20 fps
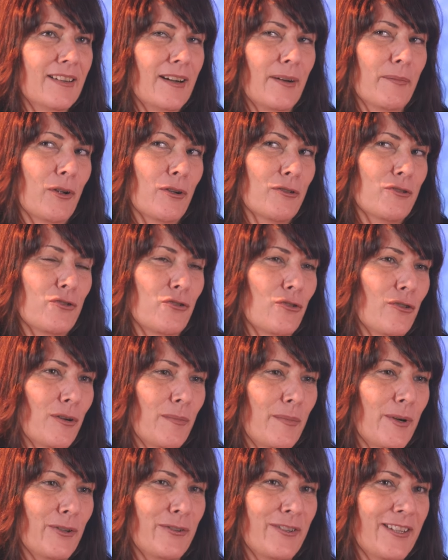I'm not sure
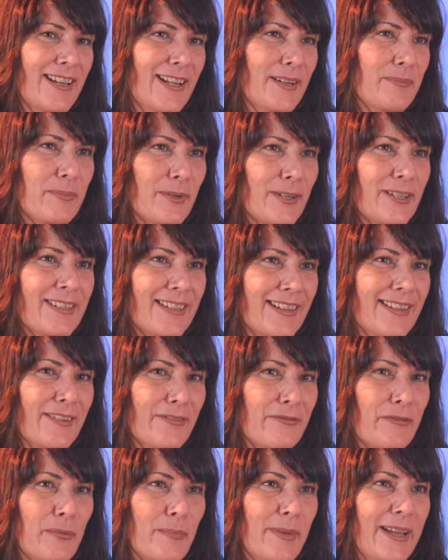about that, but uh,
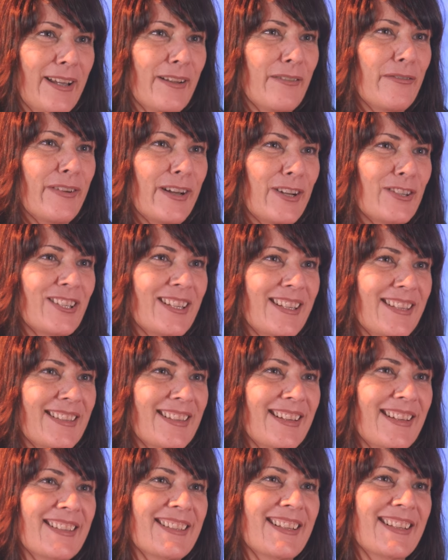for me it felt like
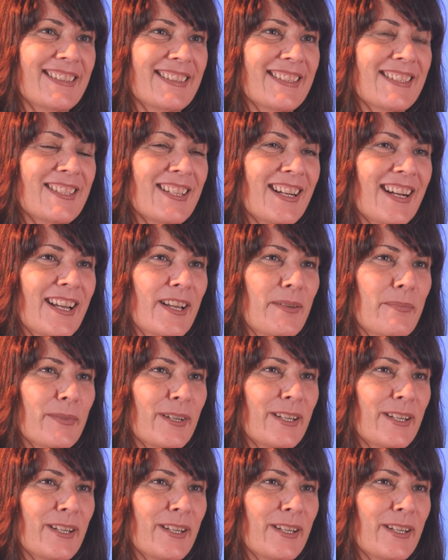that at the time.